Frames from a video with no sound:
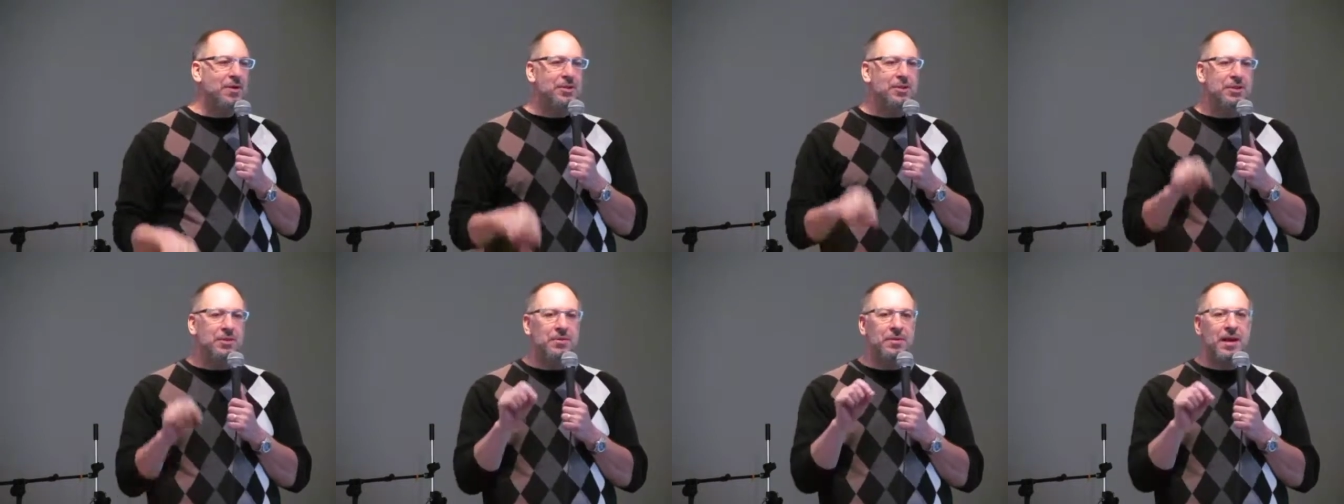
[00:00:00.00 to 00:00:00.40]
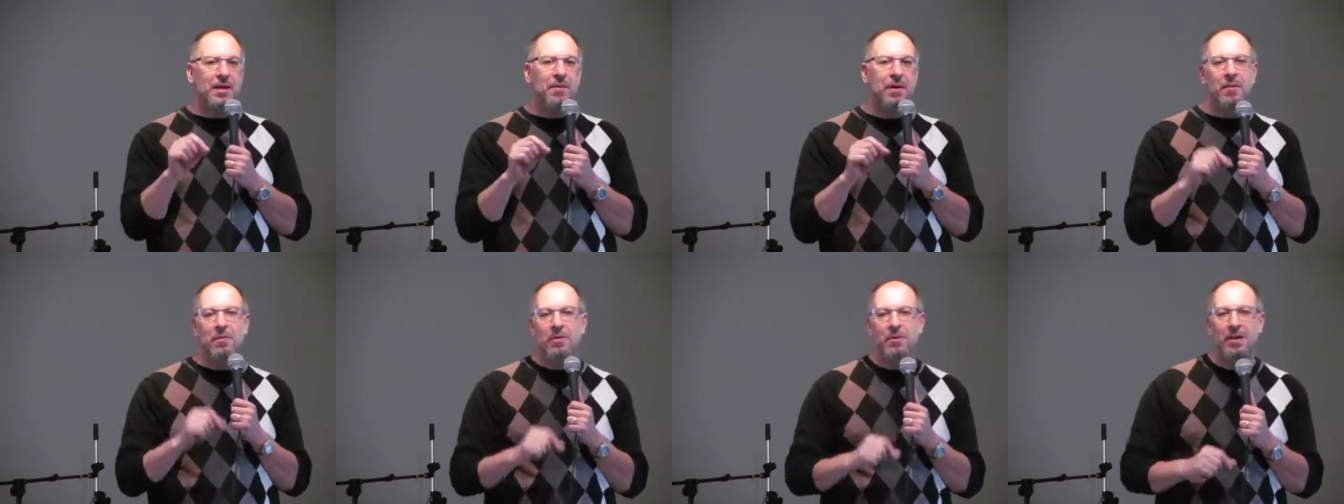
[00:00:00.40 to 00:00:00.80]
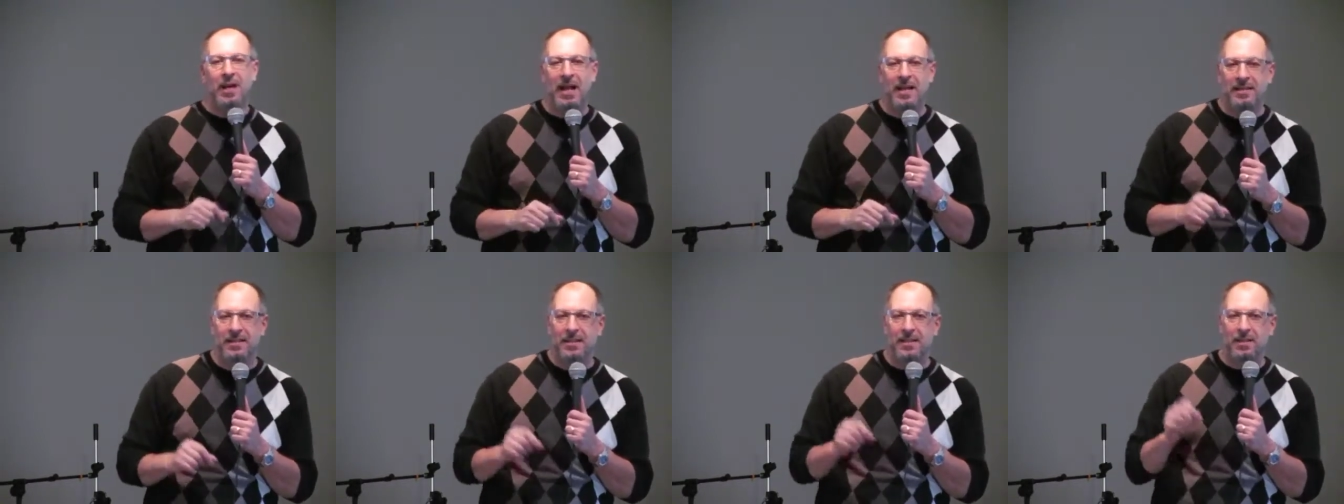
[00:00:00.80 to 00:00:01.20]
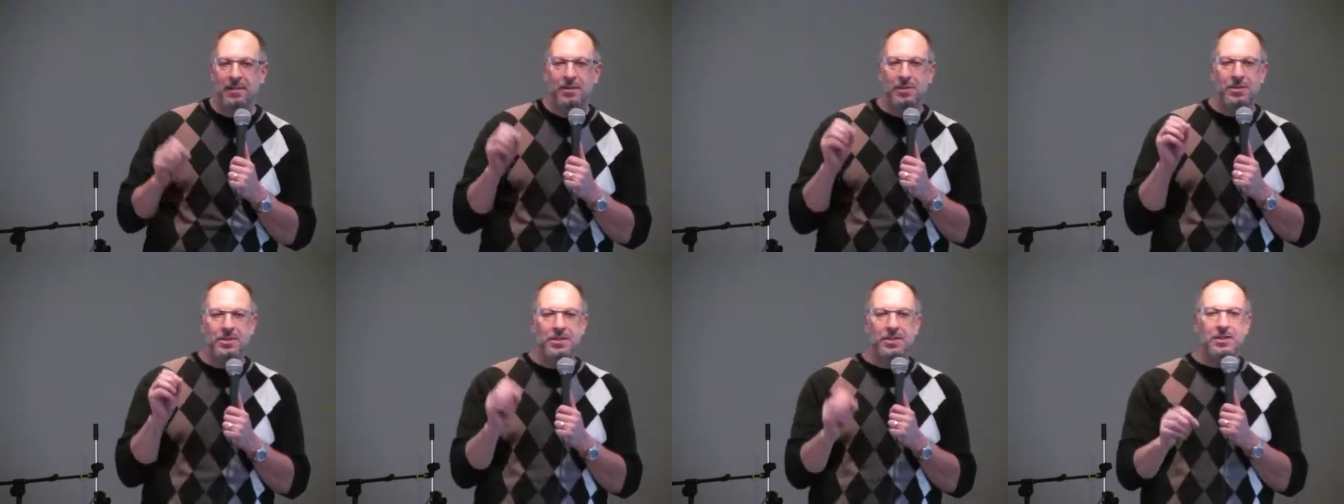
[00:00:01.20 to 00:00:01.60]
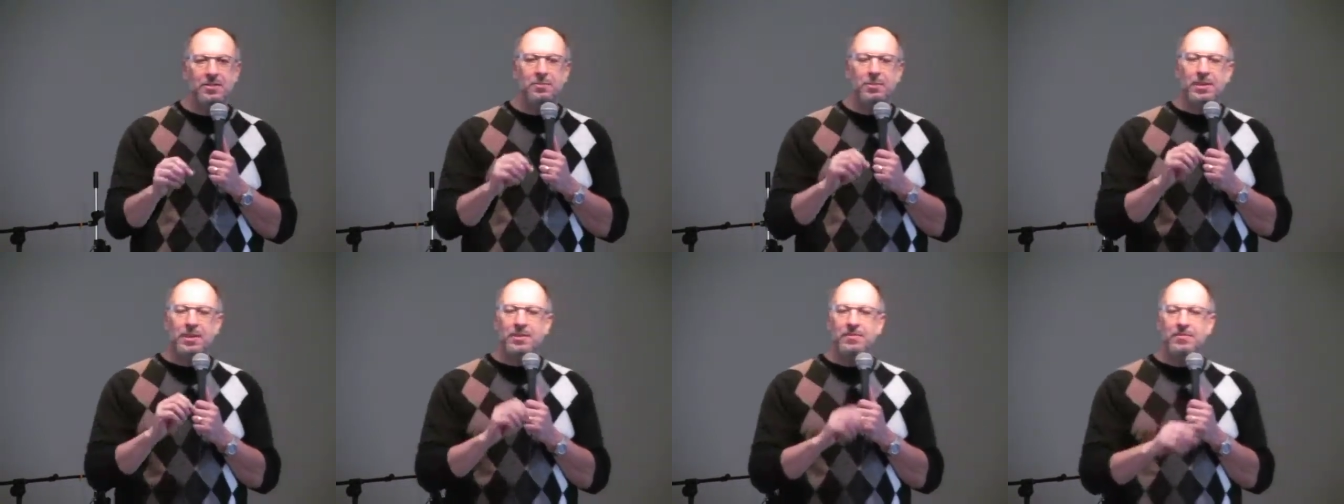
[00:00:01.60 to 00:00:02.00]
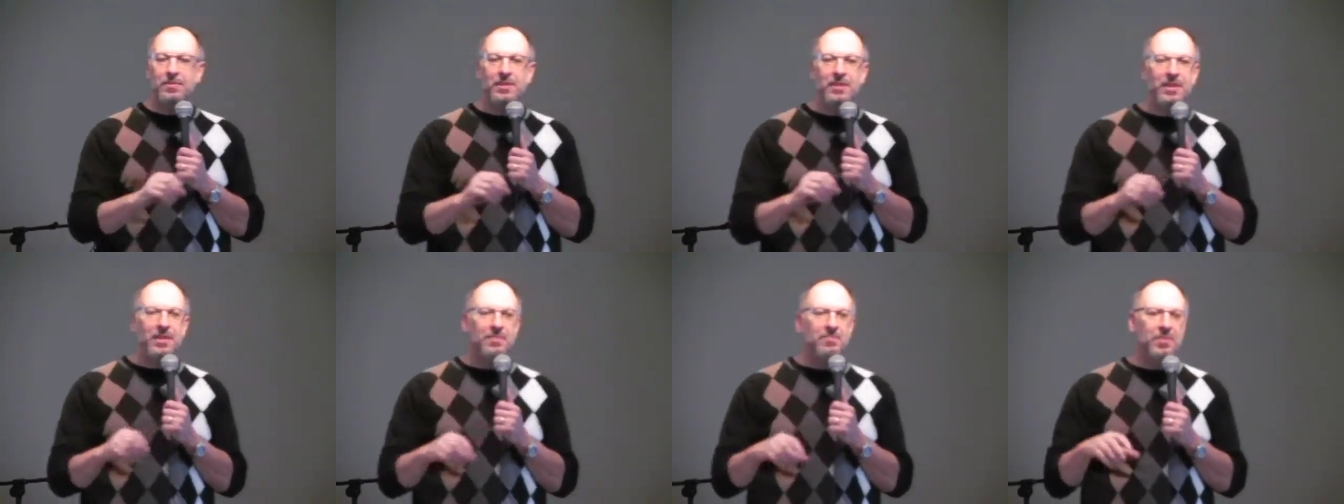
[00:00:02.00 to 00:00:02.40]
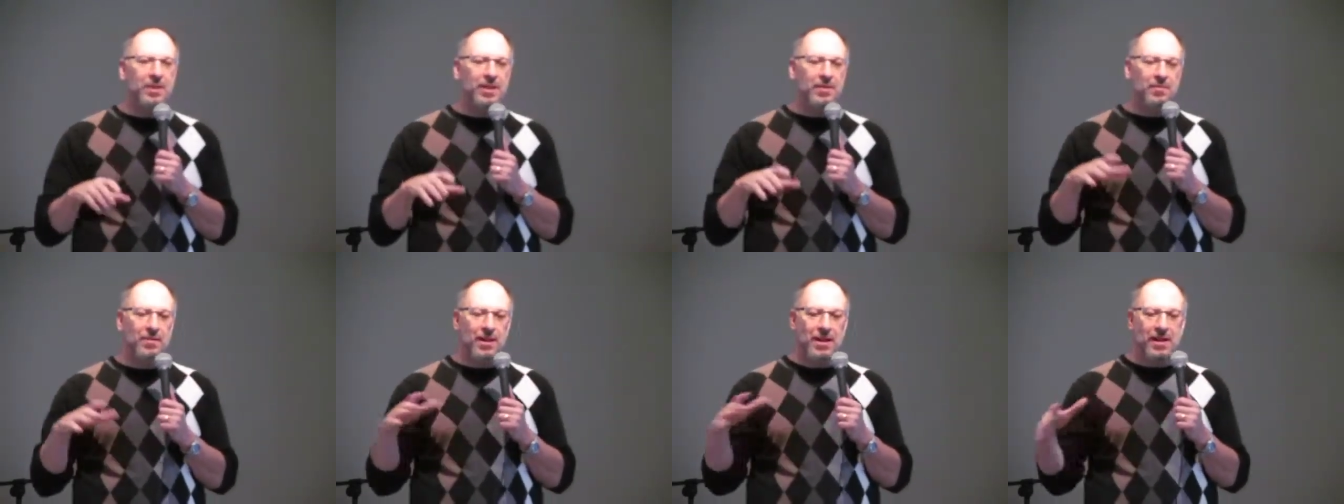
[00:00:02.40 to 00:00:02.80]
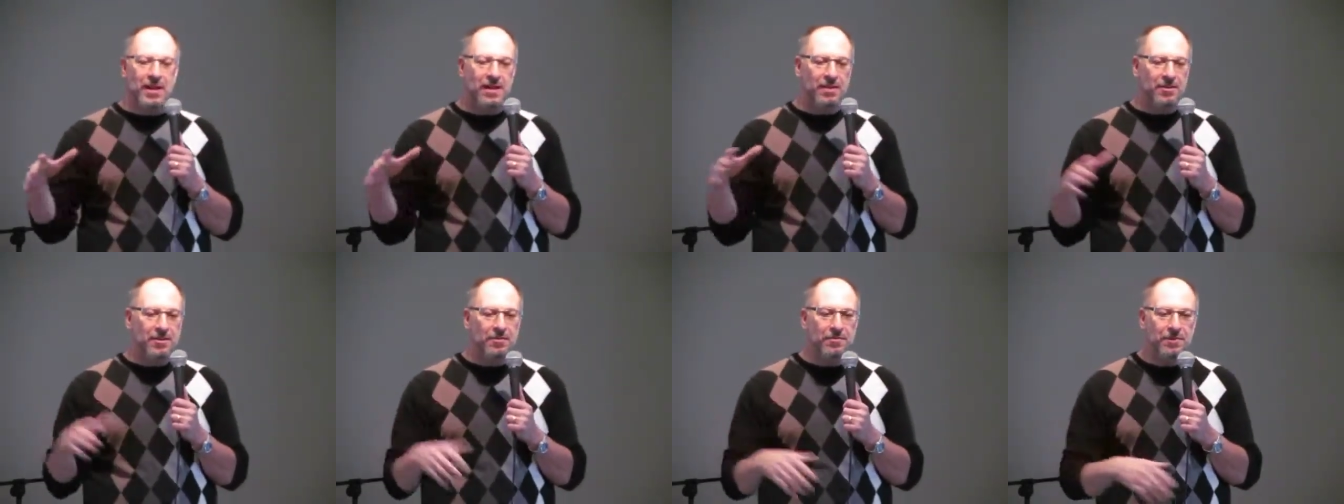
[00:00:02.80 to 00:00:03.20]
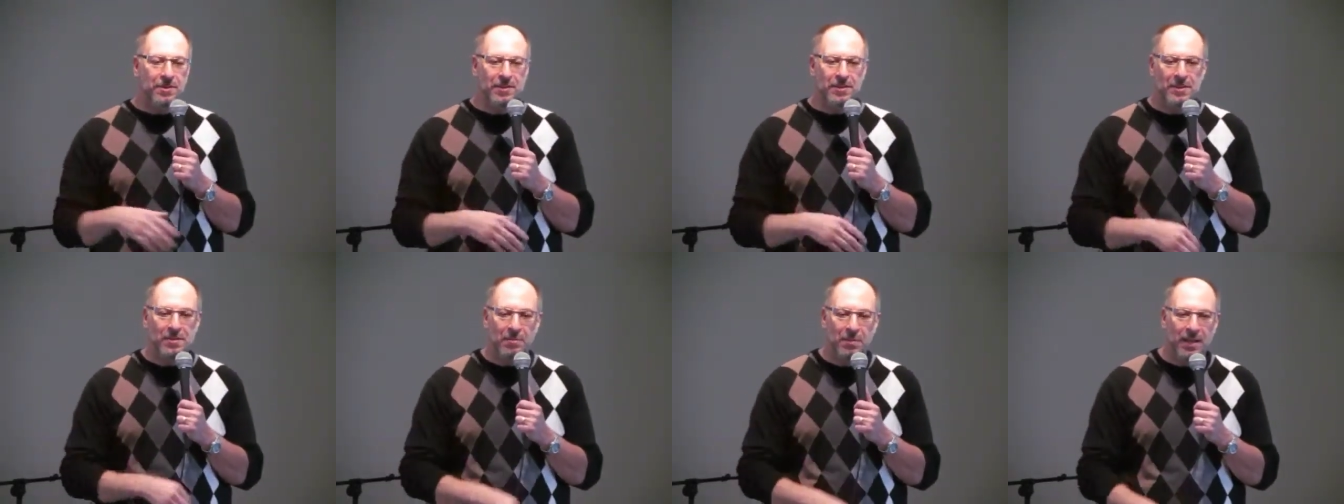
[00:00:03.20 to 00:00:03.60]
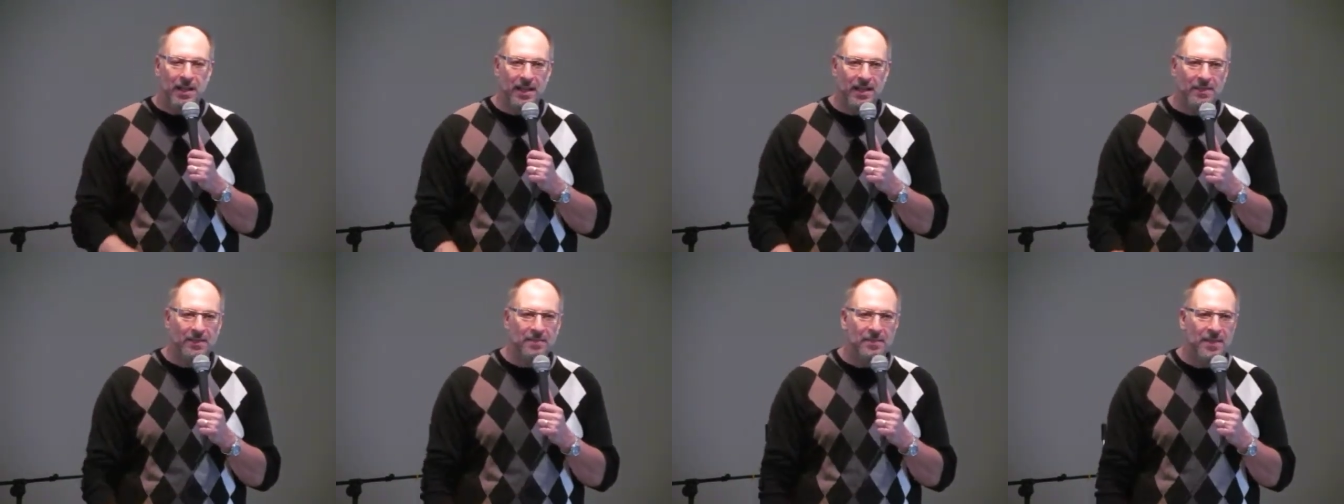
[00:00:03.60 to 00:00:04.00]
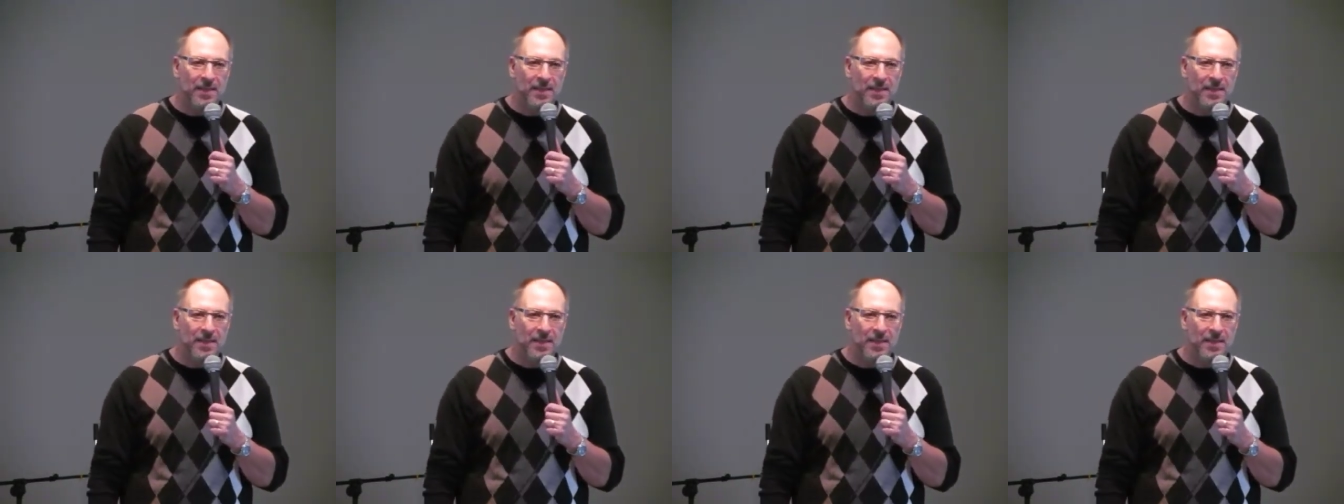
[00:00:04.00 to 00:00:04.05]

why don't you do that right where you're at? Say, Lord Jesus, please forgive me. And, what, and you fill in the blank.